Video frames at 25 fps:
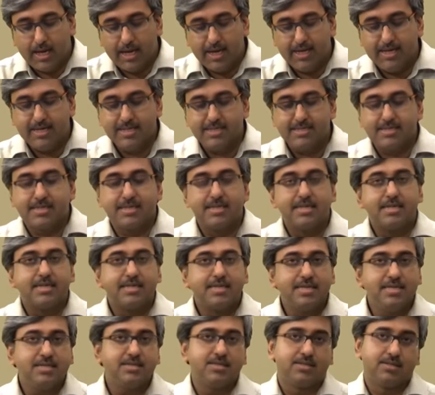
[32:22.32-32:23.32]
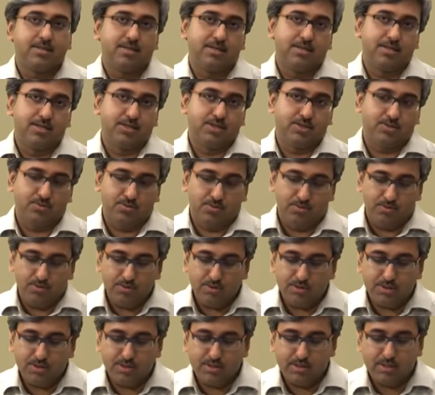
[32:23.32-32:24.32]
It is this
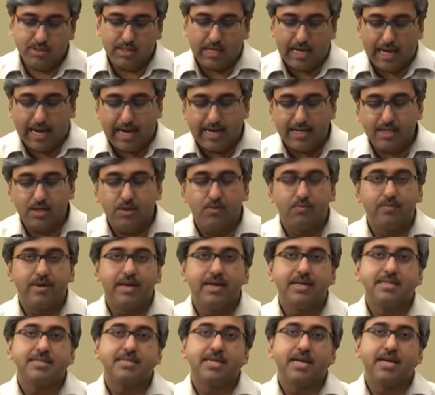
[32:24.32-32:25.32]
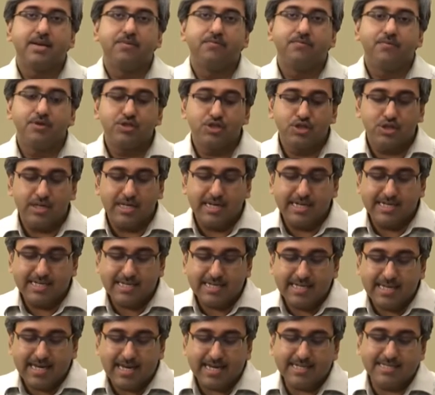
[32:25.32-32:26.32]
discourse and the ways in which it
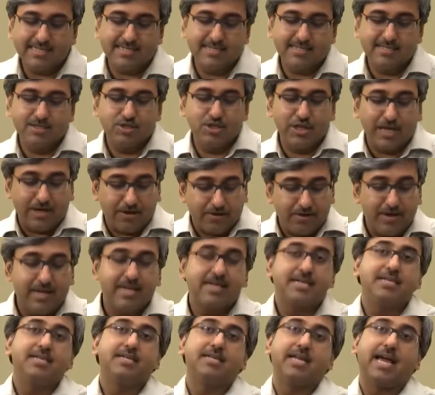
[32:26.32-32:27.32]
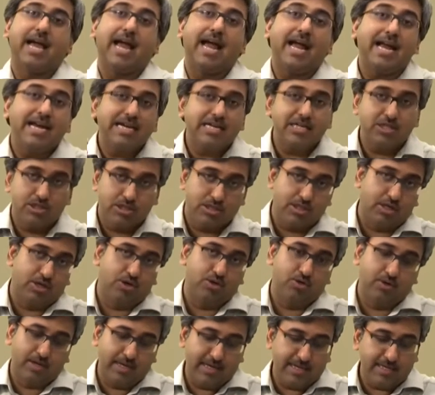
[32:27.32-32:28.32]
gets generated and
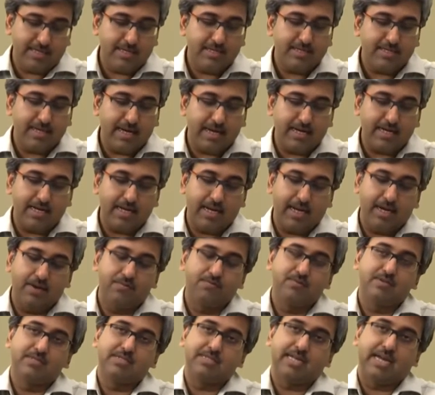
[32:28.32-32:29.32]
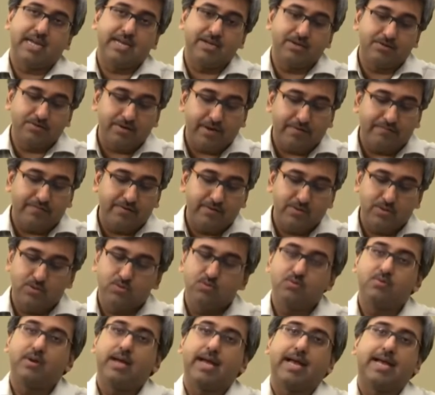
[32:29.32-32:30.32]
circulated that Edward Said refers
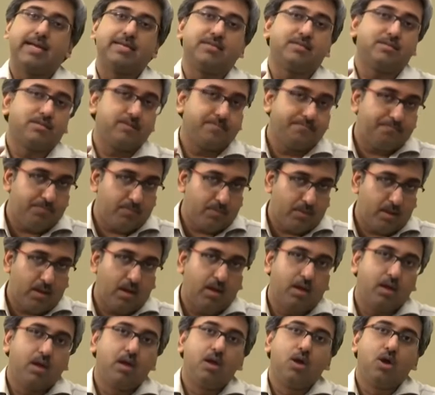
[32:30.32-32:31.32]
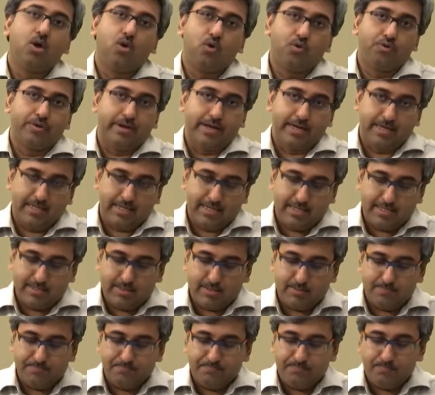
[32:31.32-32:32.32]
to as
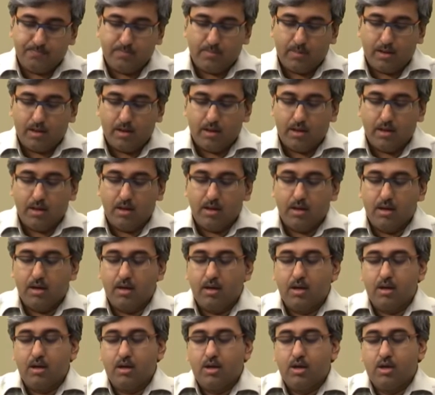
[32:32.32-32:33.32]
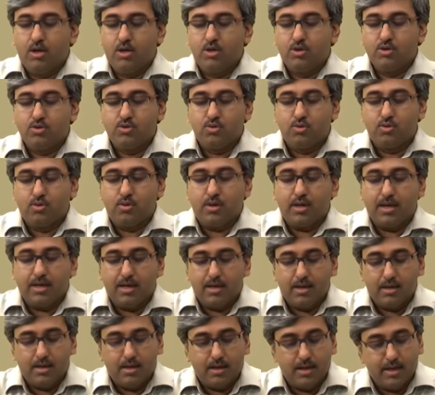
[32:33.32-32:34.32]
Orientalism. So,
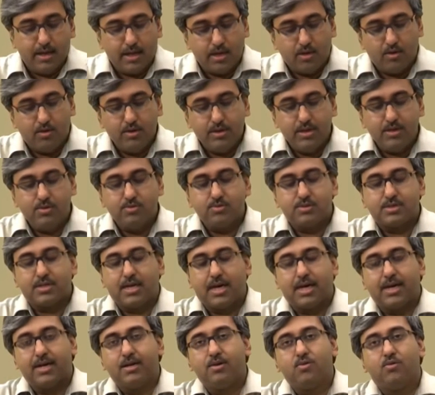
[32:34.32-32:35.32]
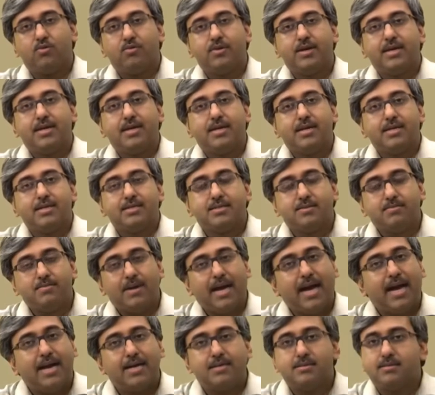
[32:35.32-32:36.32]
according to Said, Orientalism
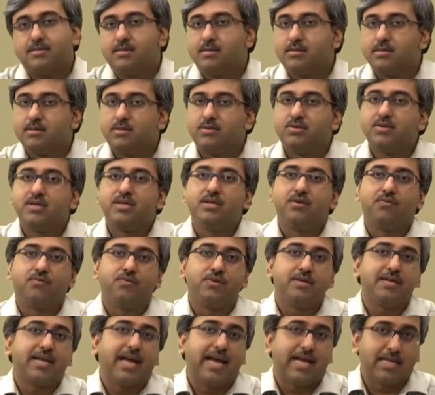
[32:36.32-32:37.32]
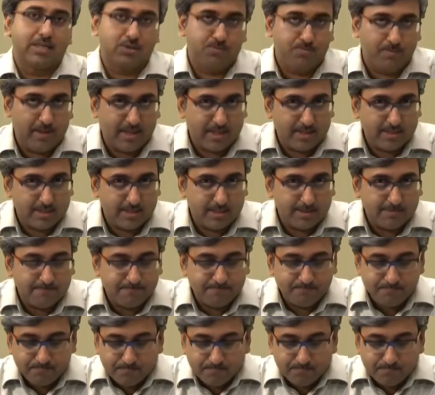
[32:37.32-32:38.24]
has three different aspects.